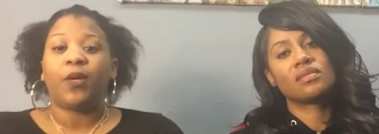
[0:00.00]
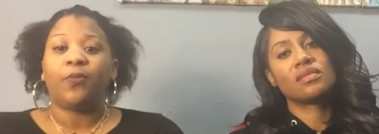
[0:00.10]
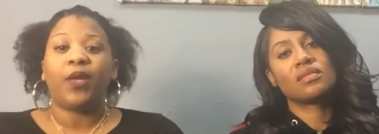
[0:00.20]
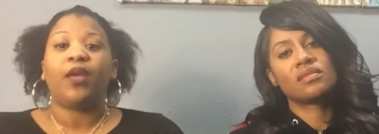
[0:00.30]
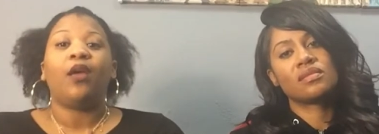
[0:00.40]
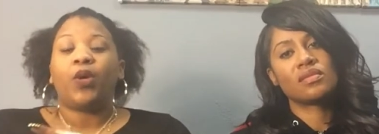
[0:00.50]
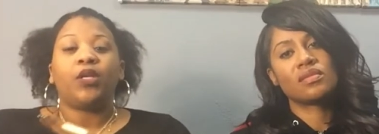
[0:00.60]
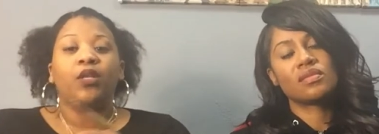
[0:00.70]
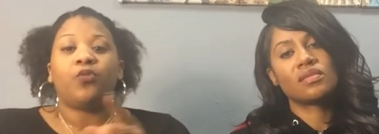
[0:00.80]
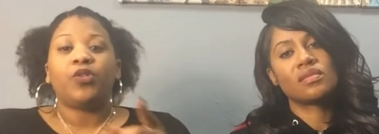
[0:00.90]
Speaker 1: may be.
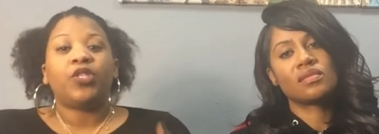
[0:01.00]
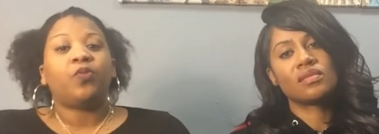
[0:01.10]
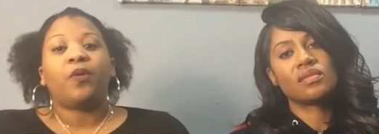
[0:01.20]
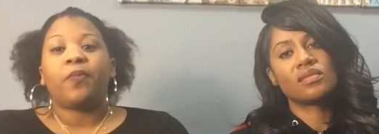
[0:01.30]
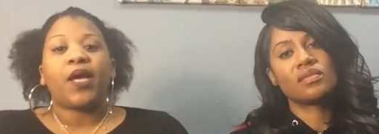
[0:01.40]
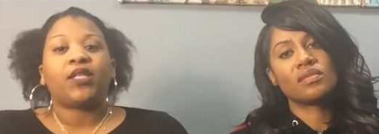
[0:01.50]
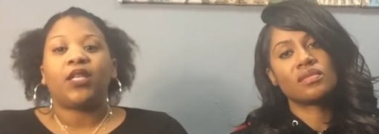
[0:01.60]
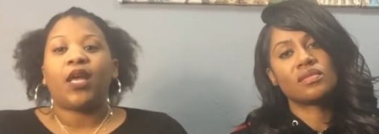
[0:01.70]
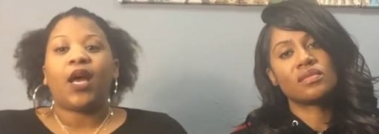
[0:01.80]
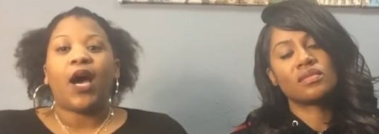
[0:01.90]
One of them, when she went back
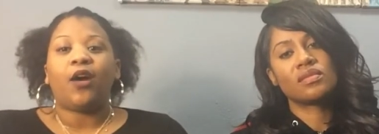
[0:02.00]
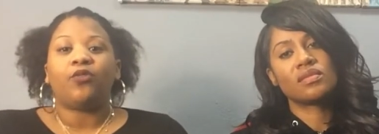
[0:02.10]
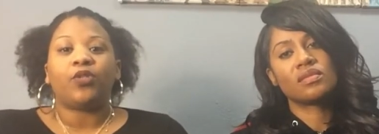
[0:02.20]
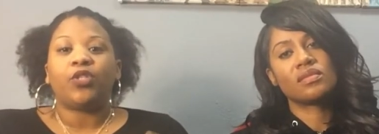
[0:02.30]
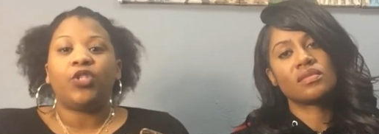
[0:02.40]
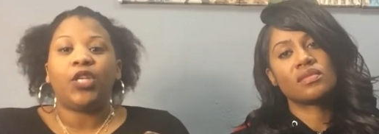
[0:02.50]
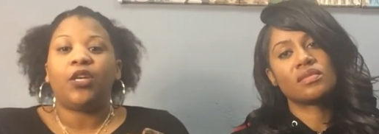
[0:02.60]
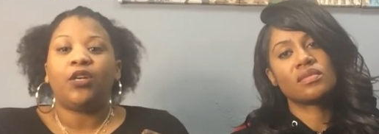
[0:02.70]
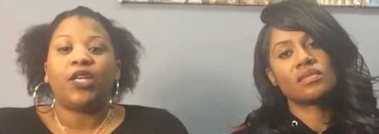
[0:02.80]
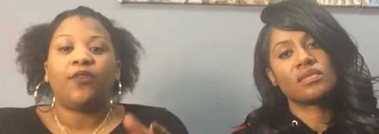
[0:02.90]
to that house, she
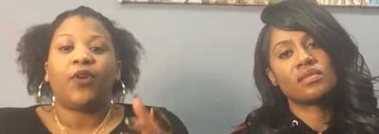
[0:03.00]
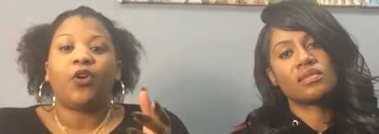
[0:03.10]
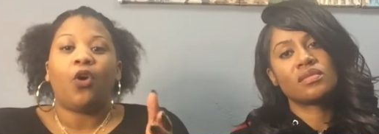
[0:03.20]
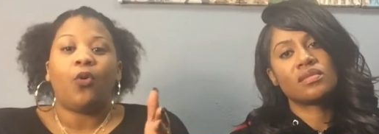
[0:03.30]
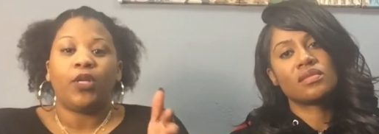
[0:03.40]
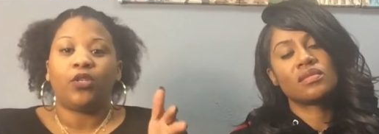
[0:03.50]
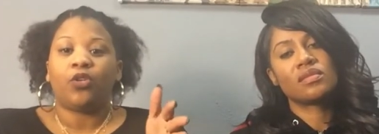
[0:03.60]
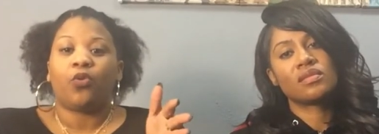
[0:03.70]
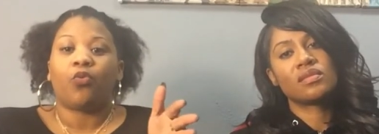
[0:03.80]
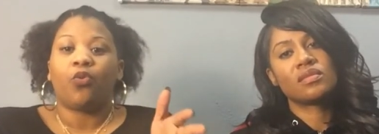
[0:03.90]
couldn't even go
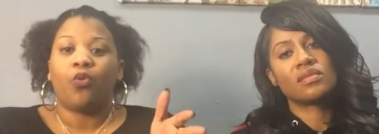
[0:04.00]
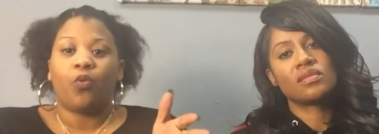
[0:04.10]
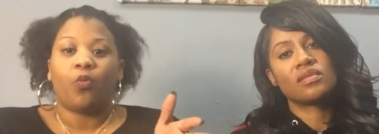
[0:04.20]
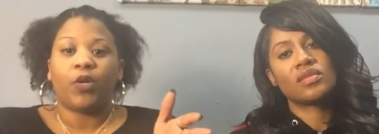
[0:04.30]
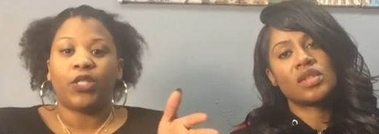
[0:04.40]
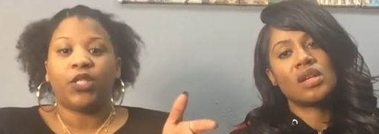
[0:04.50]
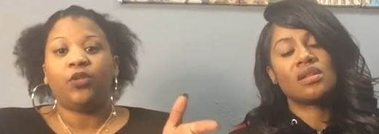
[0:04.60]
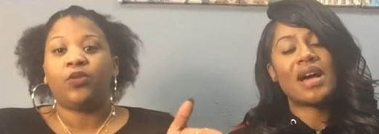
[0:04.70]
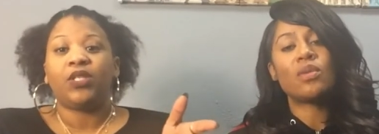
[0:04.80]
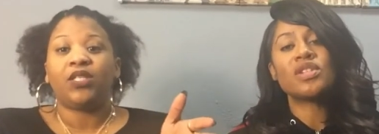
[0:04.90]
into the room where
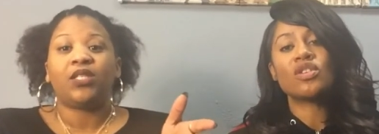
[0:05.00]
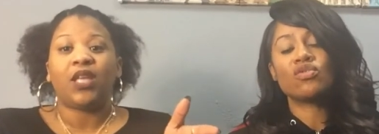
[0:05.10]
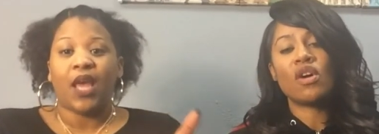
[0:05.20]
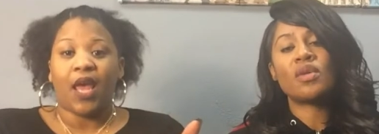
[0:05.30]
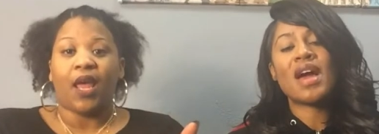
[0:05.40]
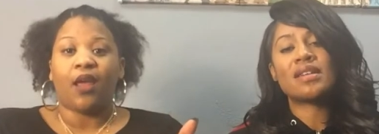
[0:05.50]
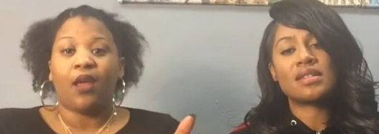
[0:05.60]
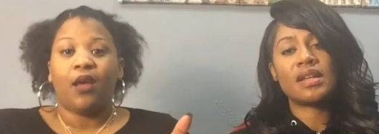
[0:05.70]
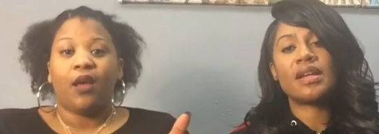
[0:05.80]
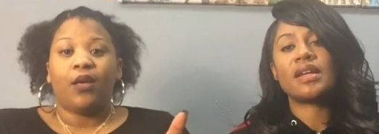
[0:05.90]
she That was a grown
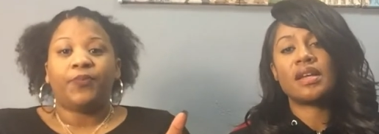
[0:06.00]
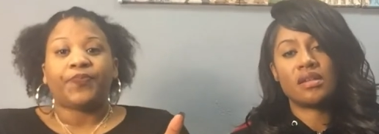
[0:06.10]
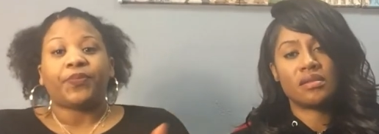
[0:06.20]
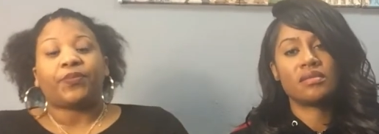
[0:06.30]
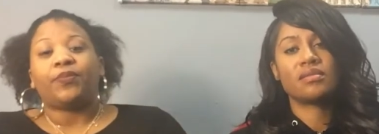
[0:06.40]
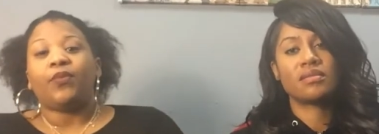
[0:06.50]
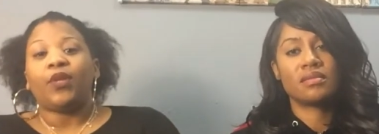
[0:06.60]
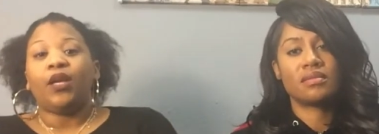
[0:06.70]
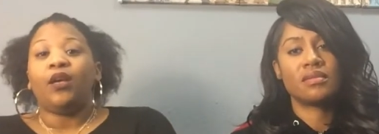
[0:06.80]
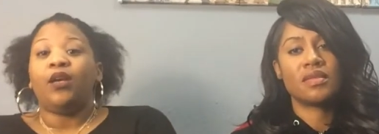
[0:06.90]
ass
Speaker 2: lady.
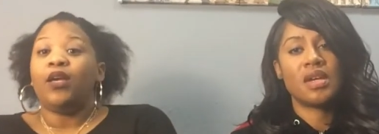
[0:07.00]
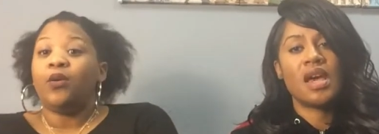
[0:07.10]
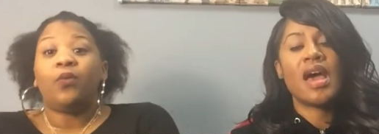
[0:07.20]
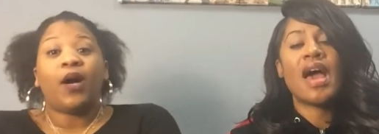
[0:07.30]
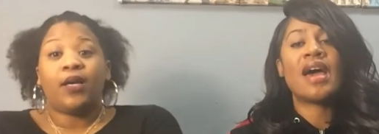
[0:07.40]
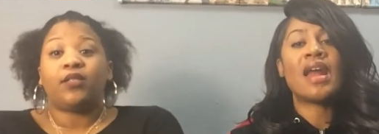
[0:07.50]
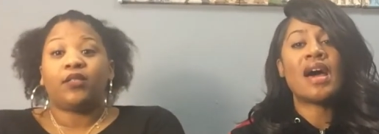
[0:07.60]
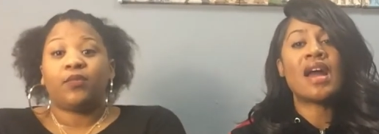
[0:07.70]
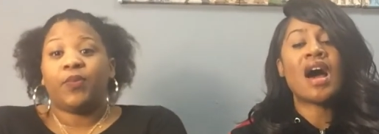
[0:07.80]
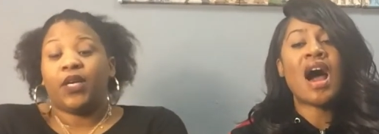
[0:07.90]
It was.
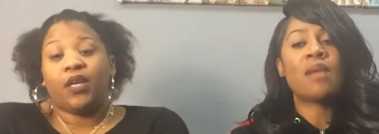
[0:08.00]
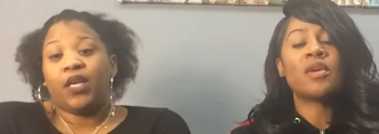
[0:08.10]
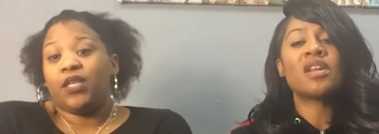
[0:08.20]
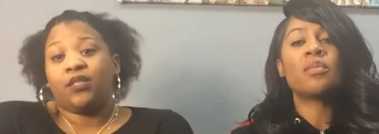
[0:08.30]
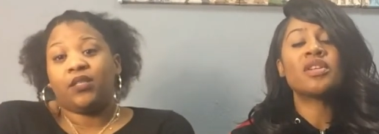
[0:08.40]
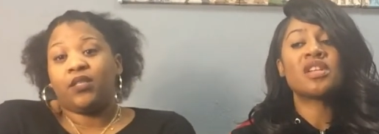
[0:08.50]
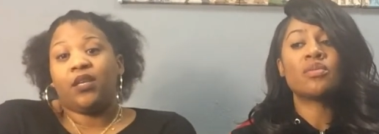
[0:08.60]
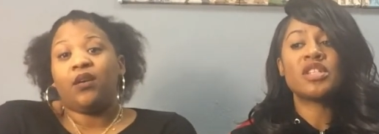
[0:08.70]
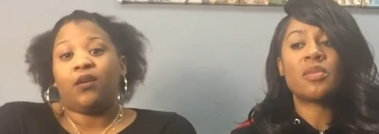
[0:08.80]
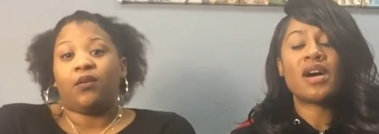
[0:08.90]
And, and I, am going to put
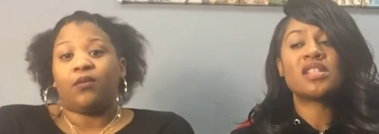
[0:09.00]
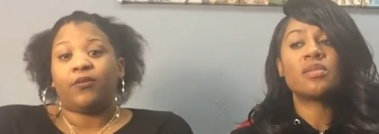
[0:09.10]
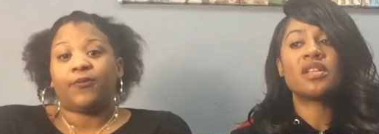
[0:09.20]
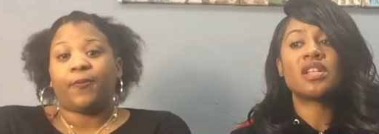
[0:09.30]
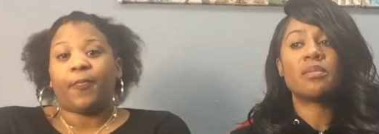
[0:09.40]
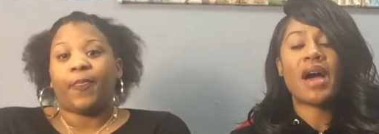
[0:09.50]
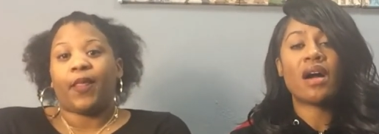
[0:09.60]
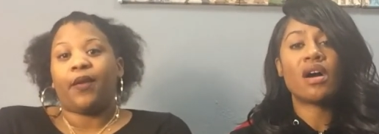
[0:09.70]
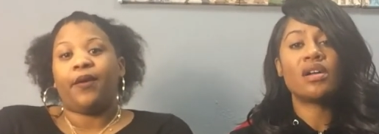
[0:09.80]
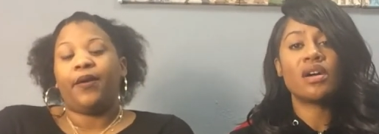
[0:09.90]
some still. responsibility
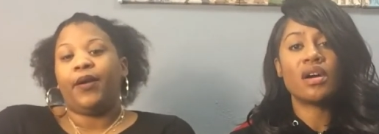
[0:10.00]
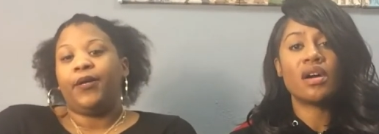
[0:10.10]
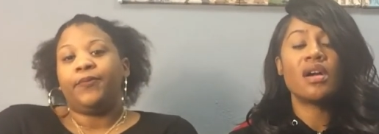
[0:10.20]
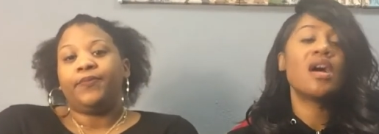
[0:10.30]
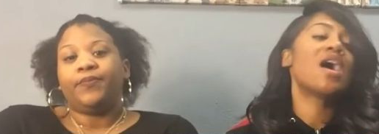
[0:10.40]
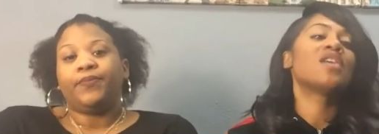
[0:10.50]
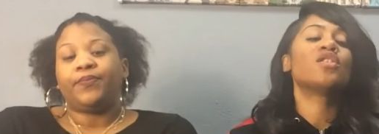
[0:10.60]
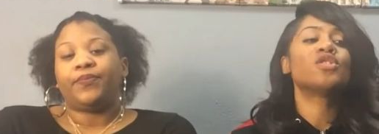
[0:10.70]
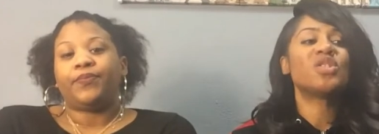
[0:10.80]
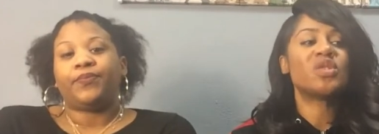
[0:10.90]
back on her. I
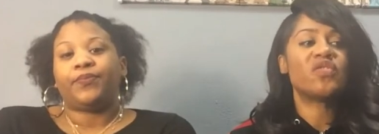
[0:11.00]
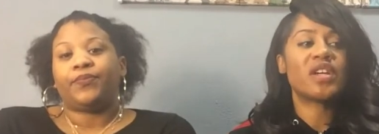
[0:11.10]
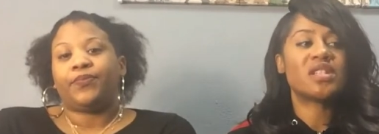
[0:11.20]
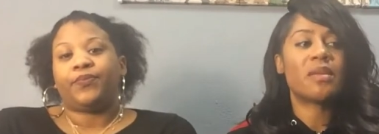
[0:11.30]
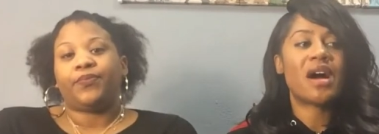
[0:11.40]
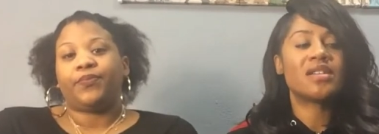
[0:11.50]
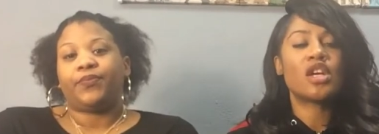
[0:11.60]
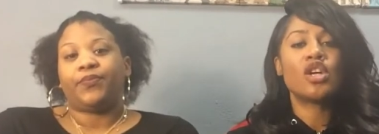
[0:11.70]
know she was victimized.